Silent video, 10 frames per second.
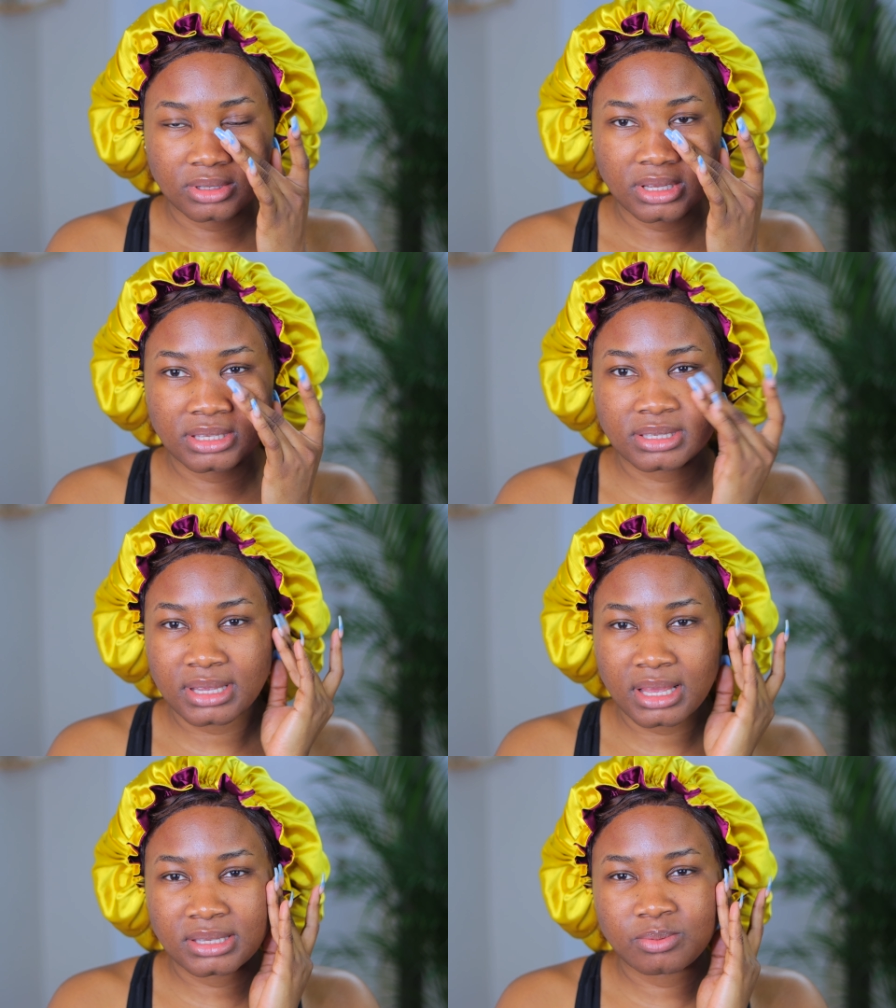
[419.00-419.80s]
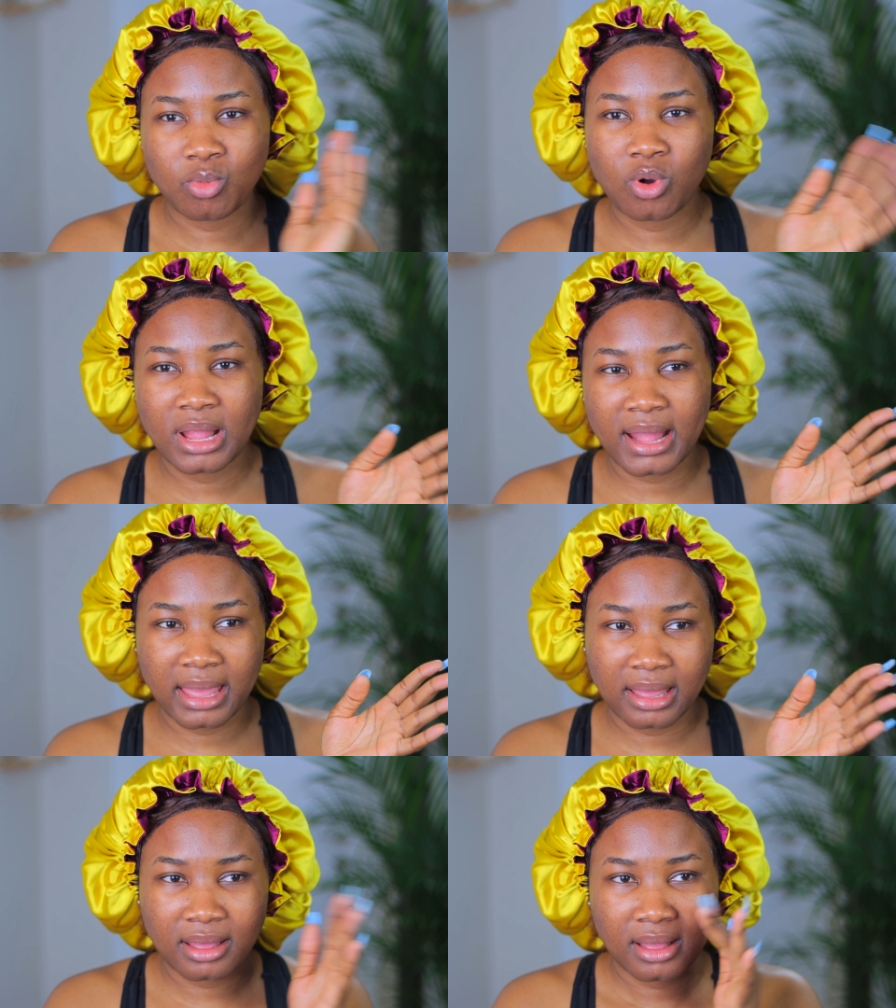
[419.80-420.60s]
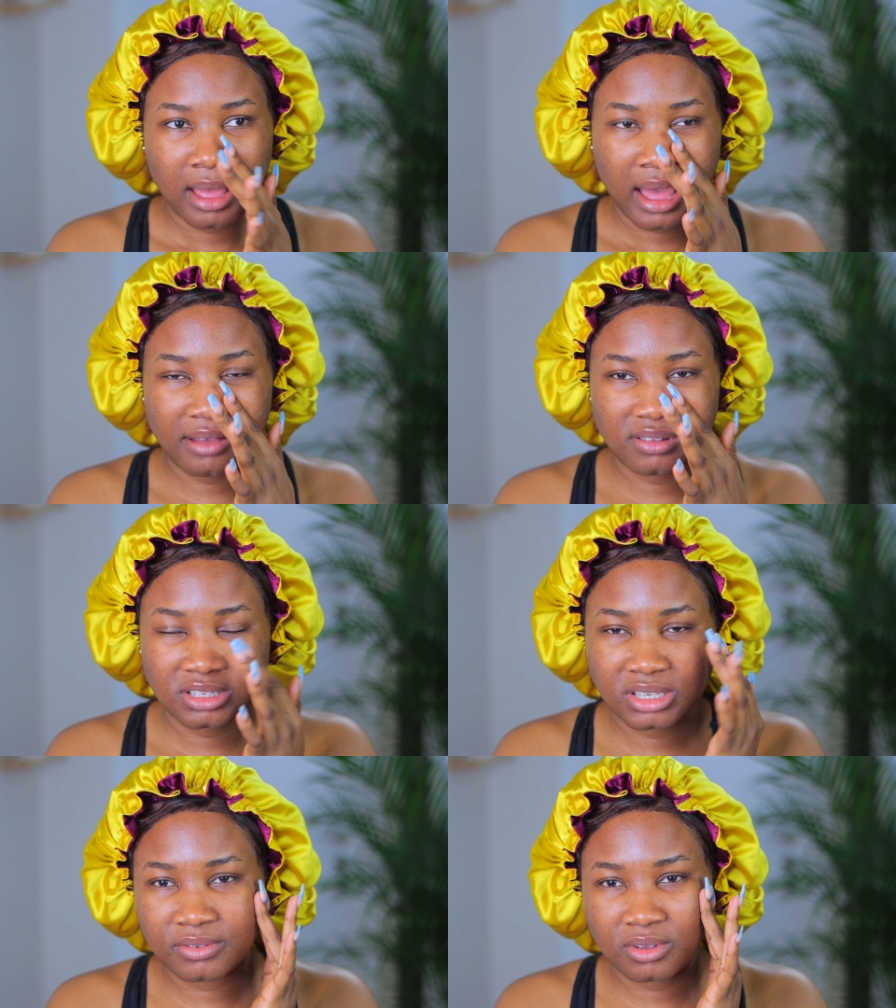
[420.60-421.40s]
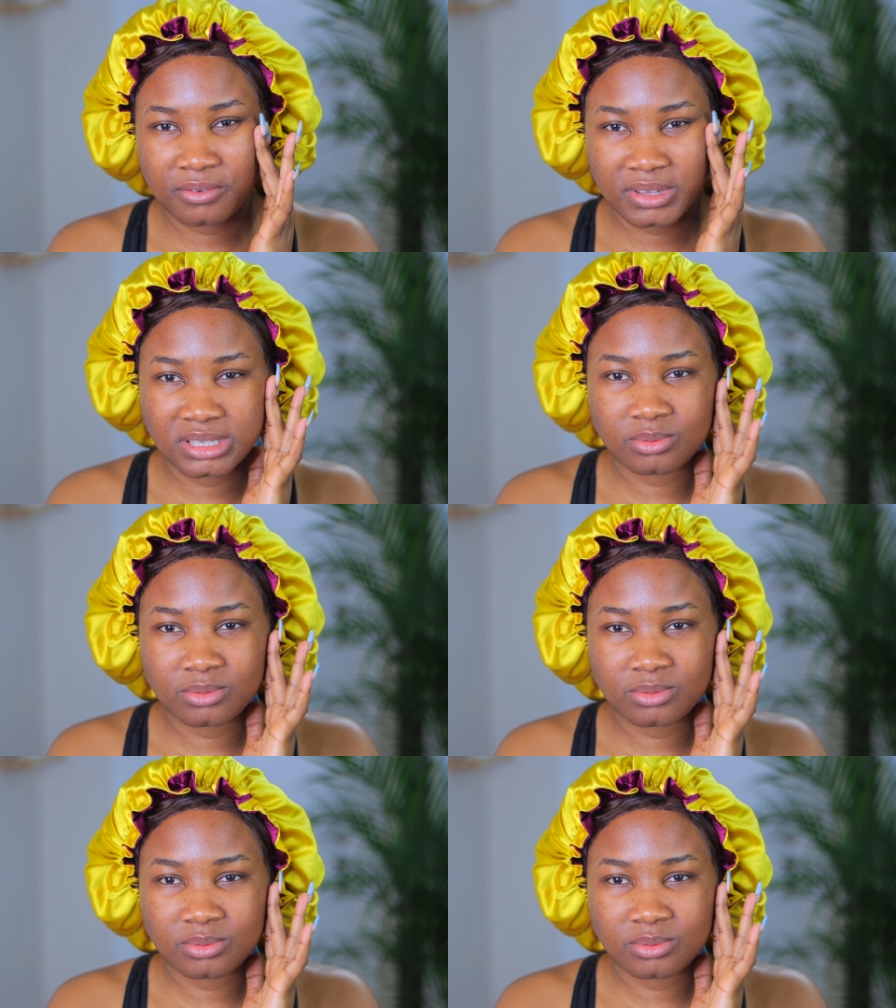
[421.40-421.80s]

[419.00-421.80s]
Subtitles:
it's more like after shaving your face,